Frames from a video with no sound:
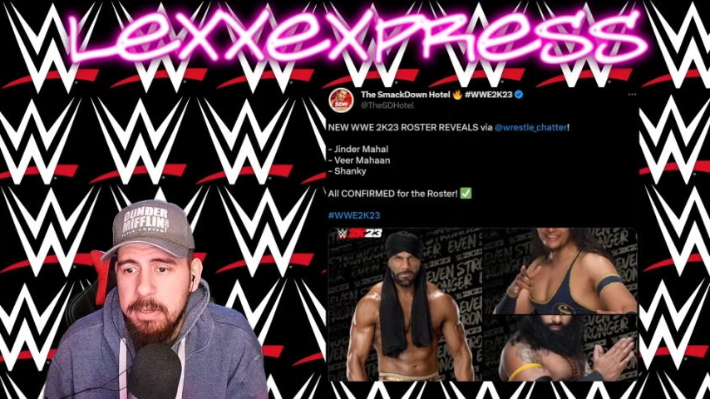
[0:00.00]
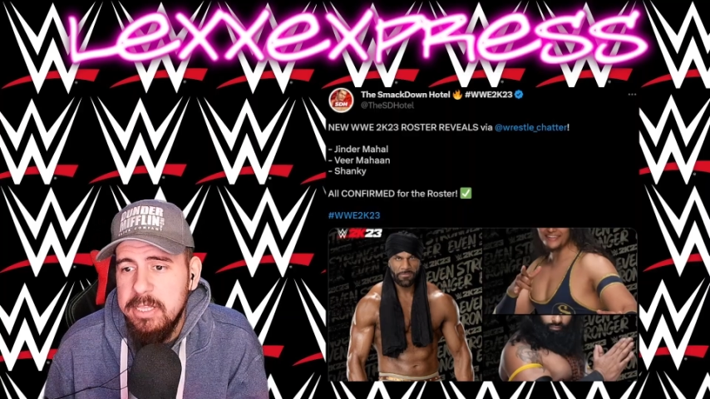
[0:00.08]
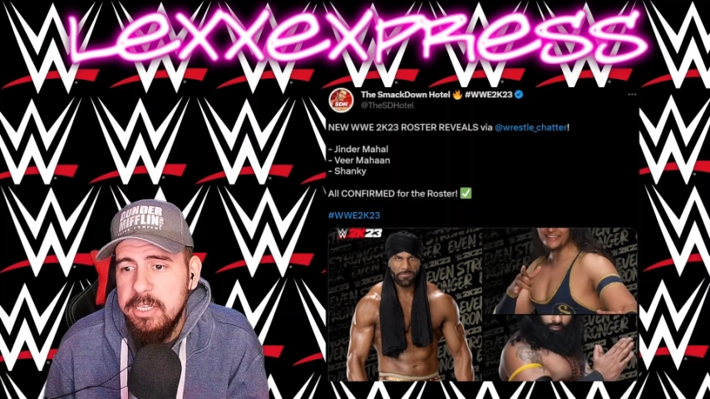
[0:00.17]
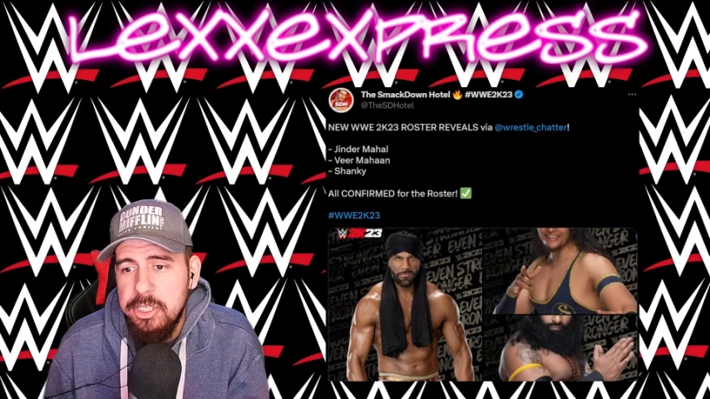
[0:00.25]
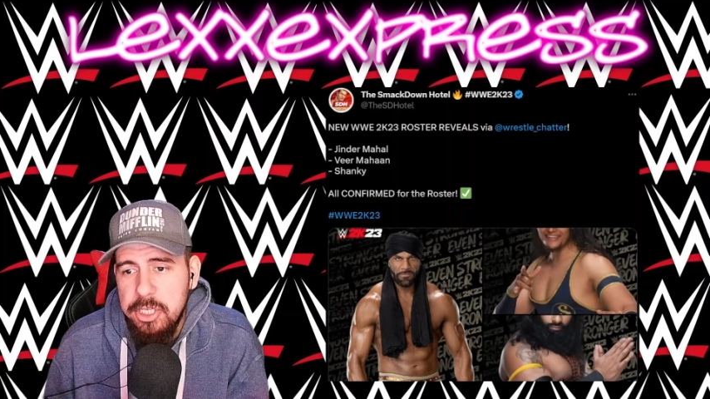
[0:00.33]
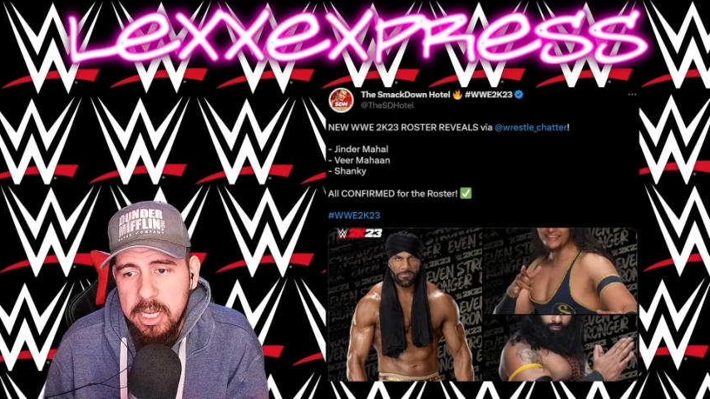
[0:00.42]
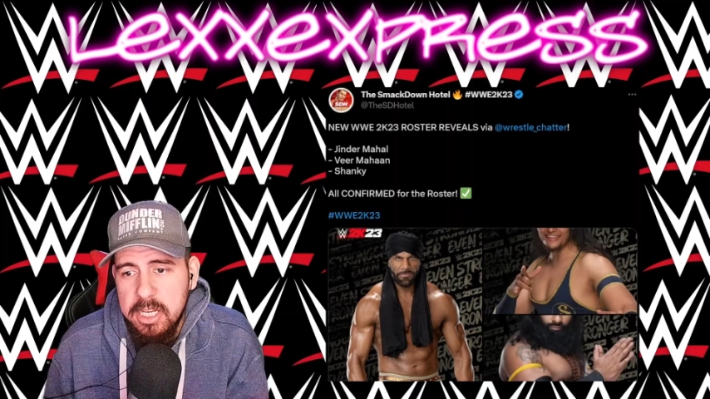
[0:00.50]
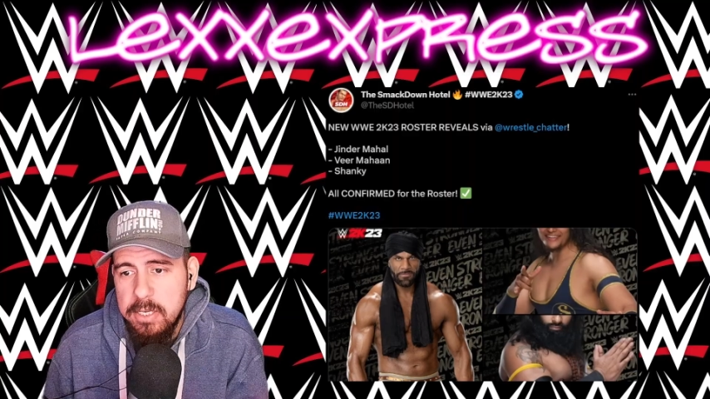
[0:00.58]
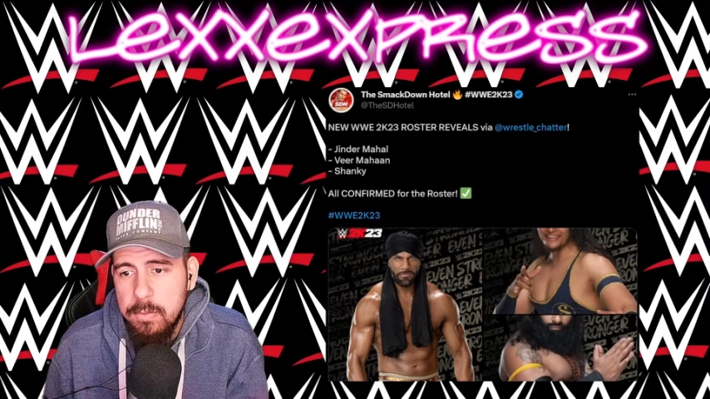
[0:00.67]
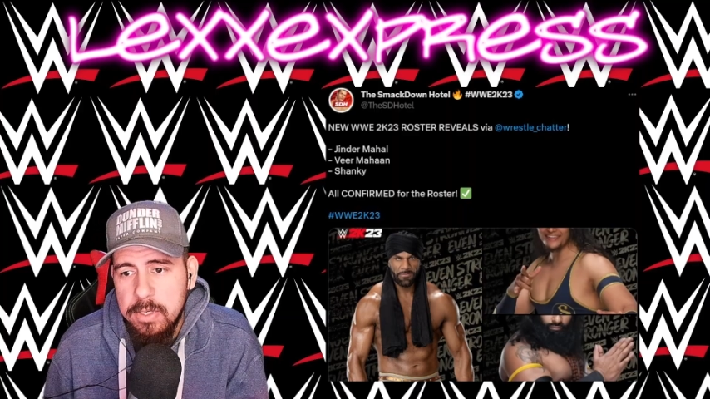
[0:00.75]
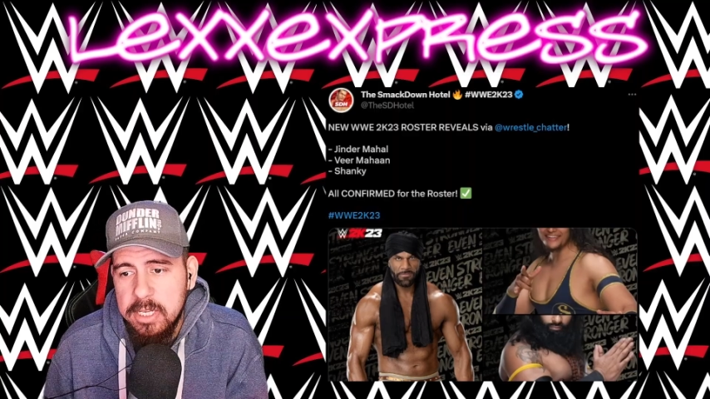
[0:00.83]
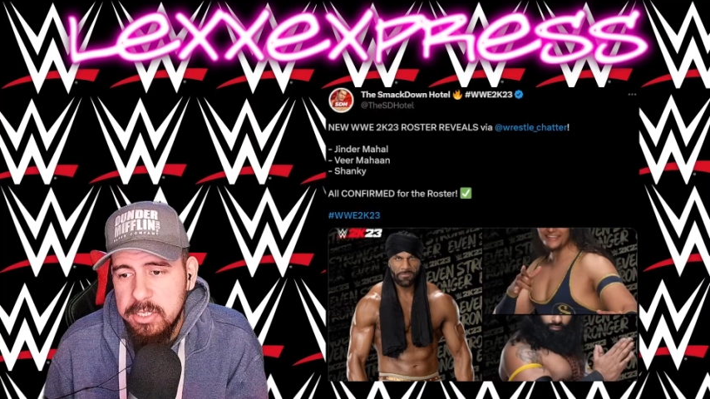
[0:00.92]
and the Shanky
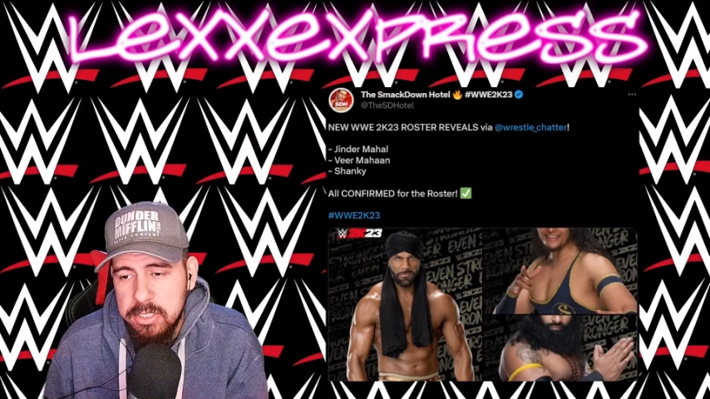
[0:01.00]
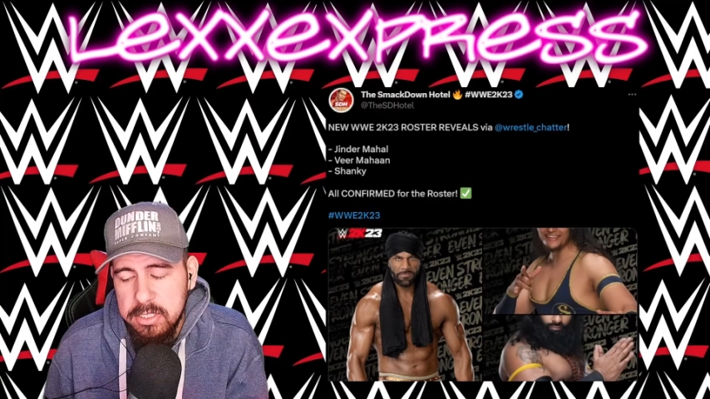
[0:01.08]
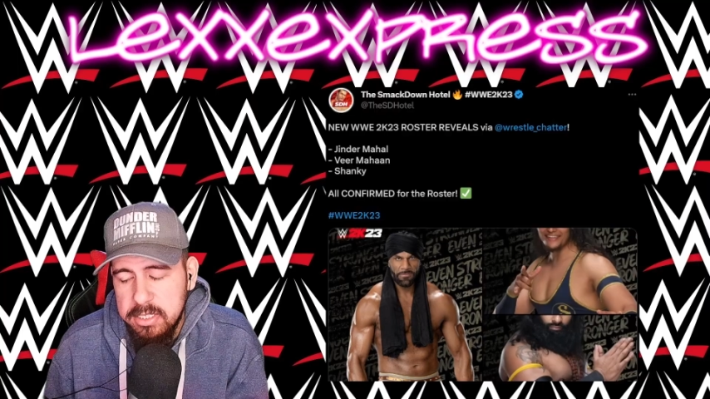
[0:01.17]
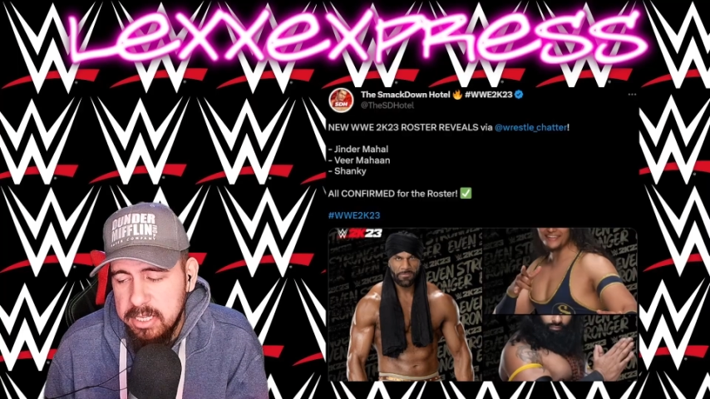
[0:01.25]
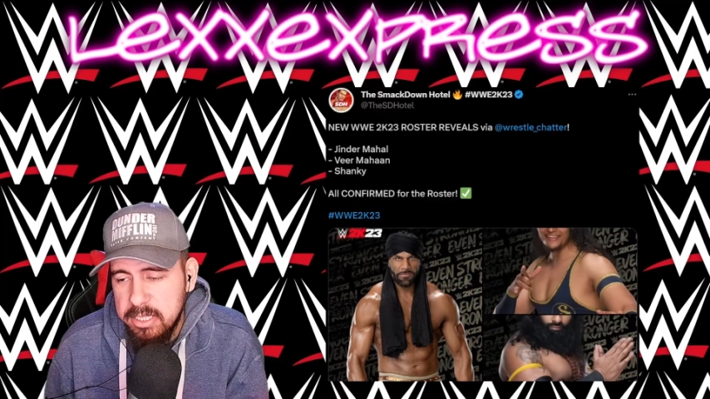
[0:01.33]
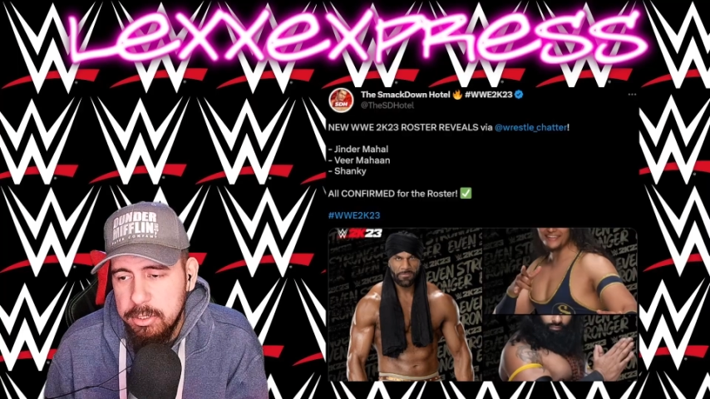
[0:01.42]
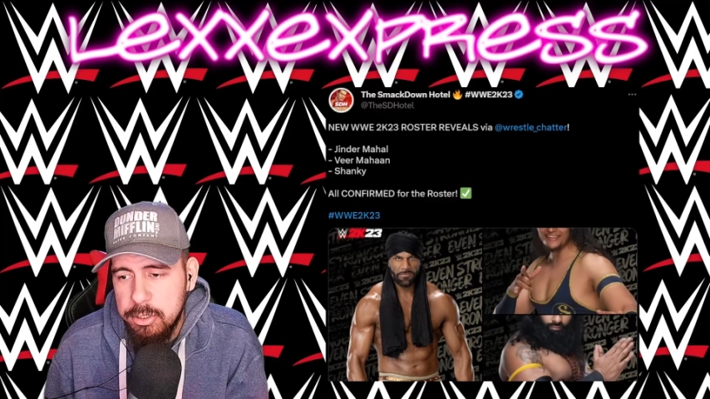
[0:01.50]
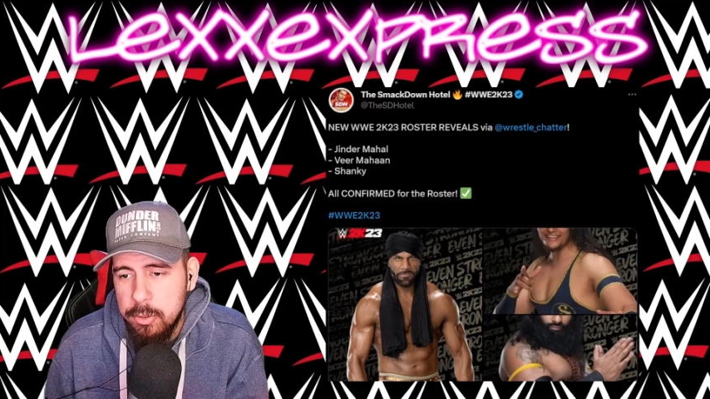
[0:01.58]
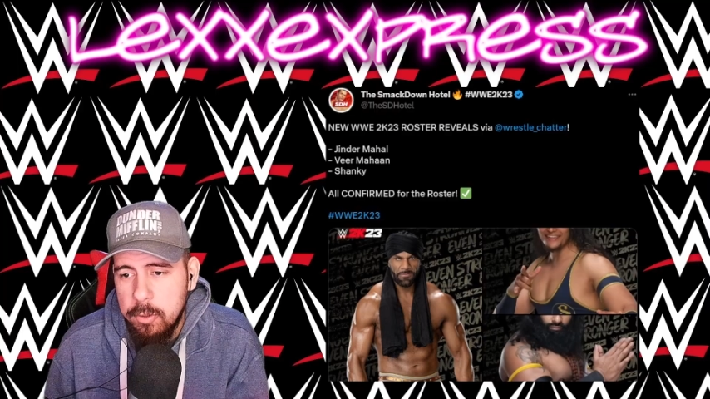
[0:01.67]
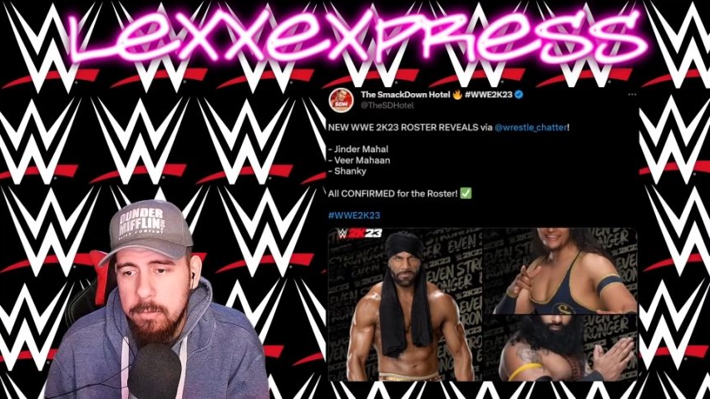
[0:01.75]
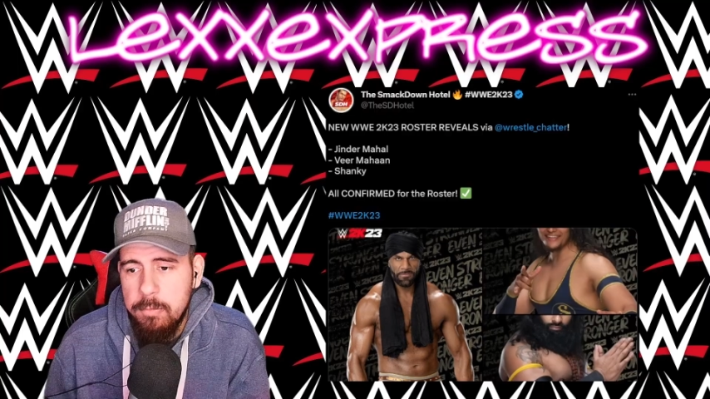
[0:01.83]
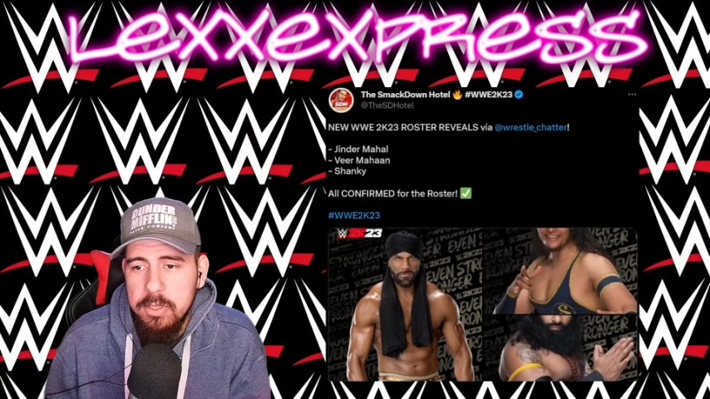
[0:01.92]
one has yet to show up.